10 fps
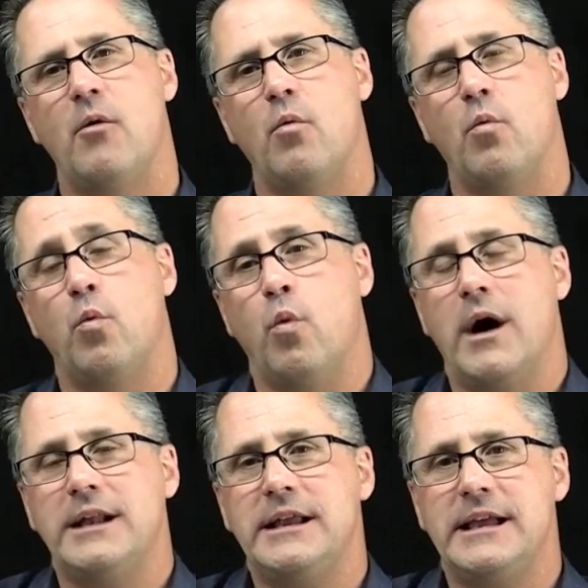
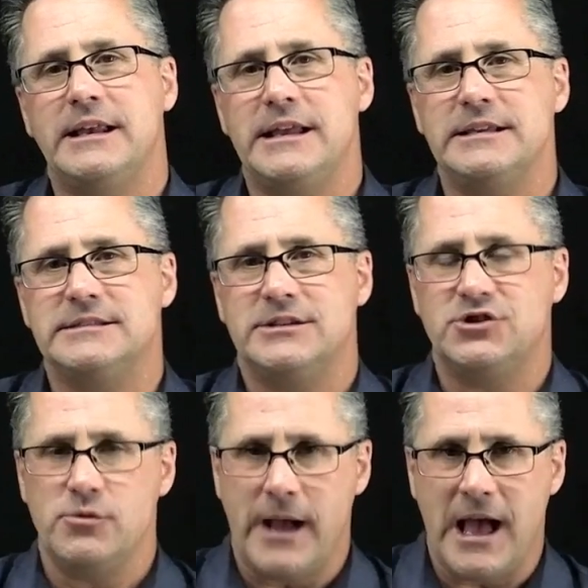what it is that
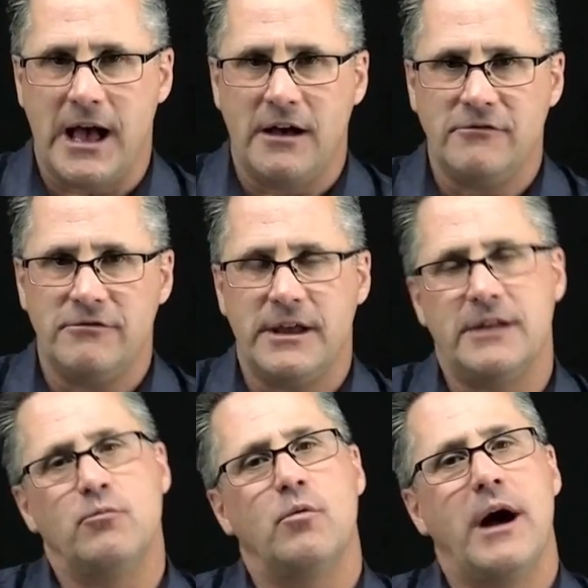you have
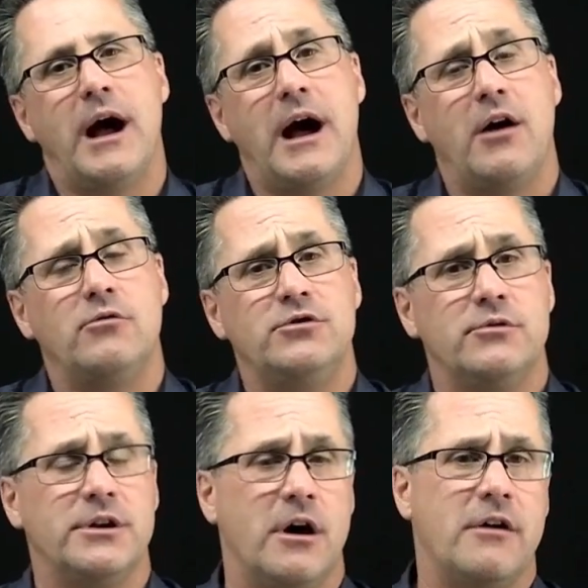and how you
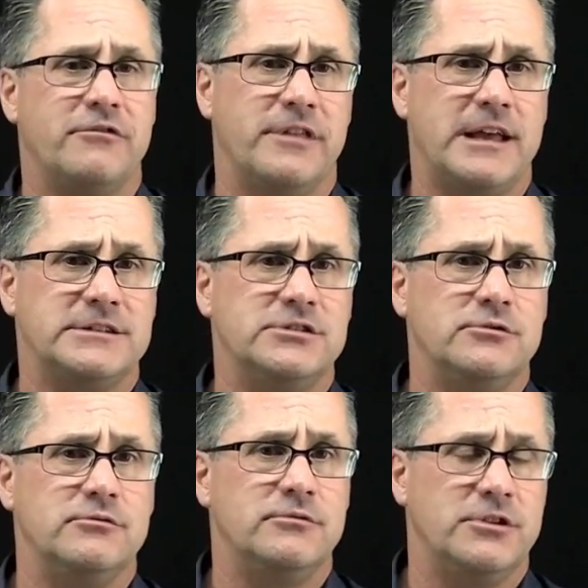can offer that
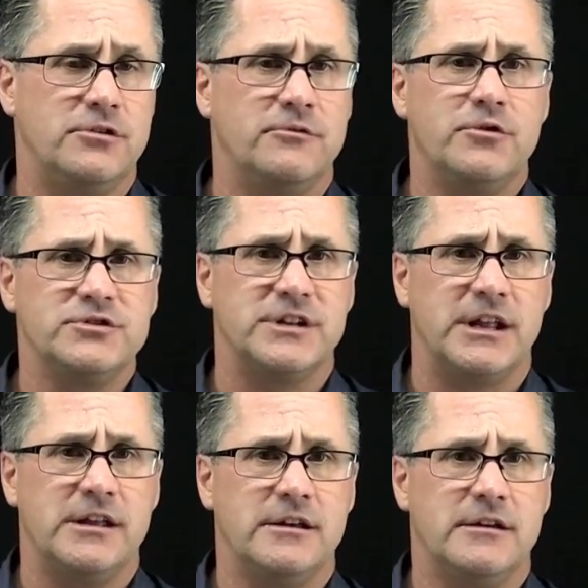to the university,
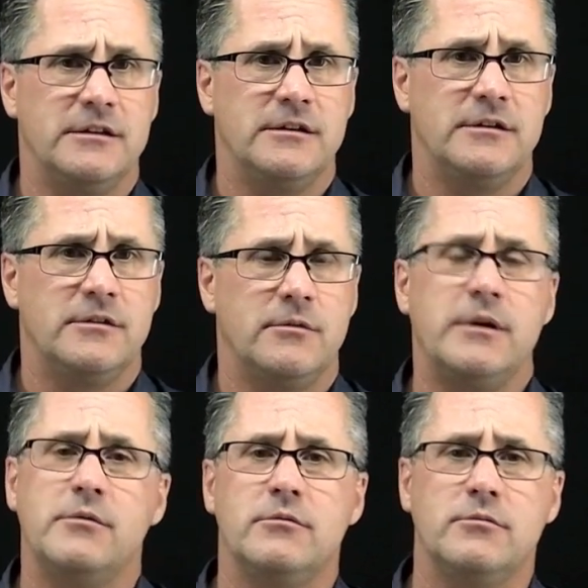
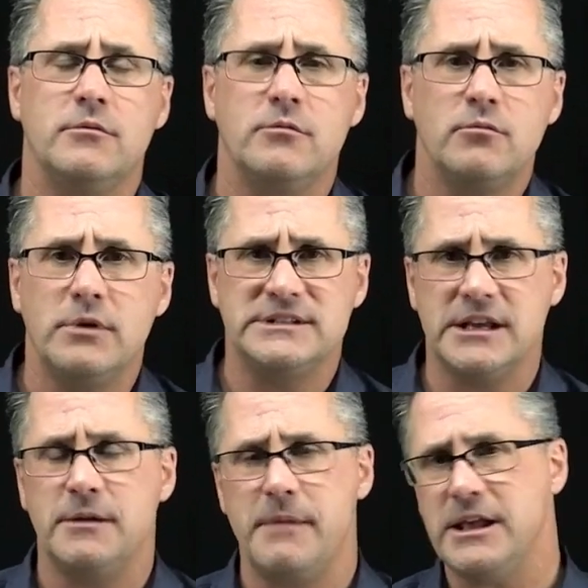right? What's
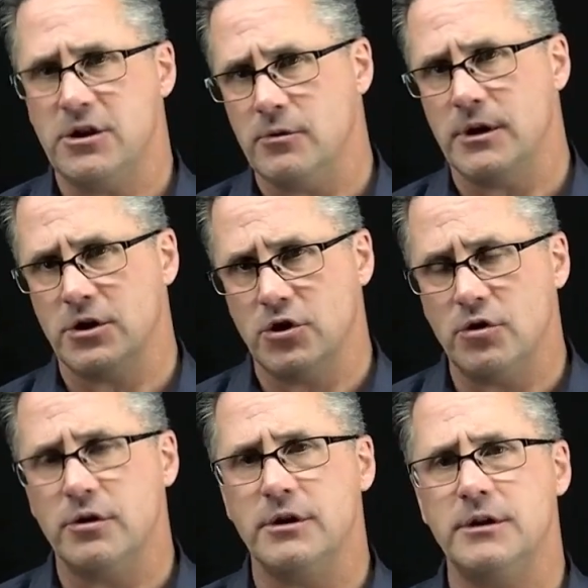going to make you a
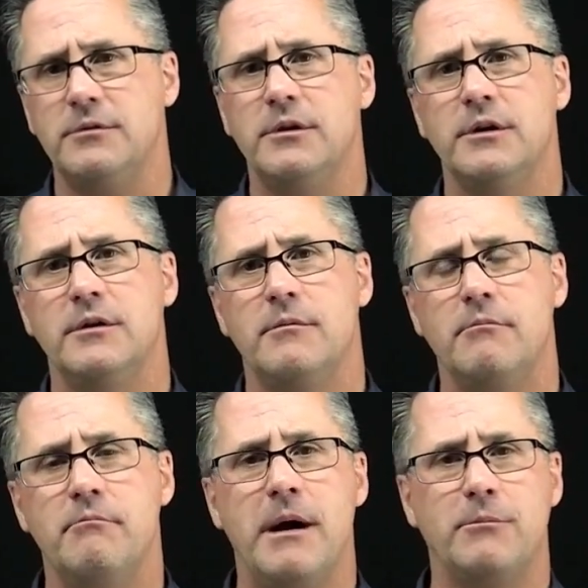good
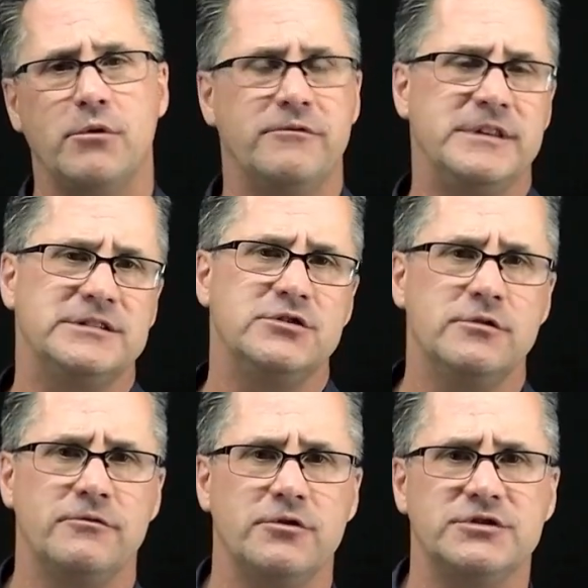member of this
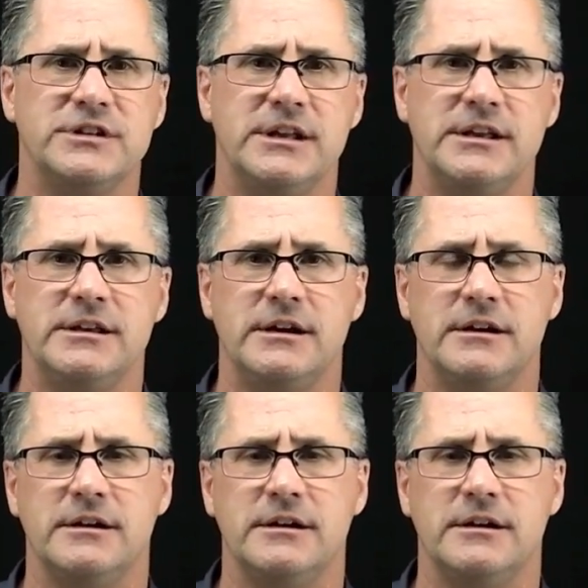university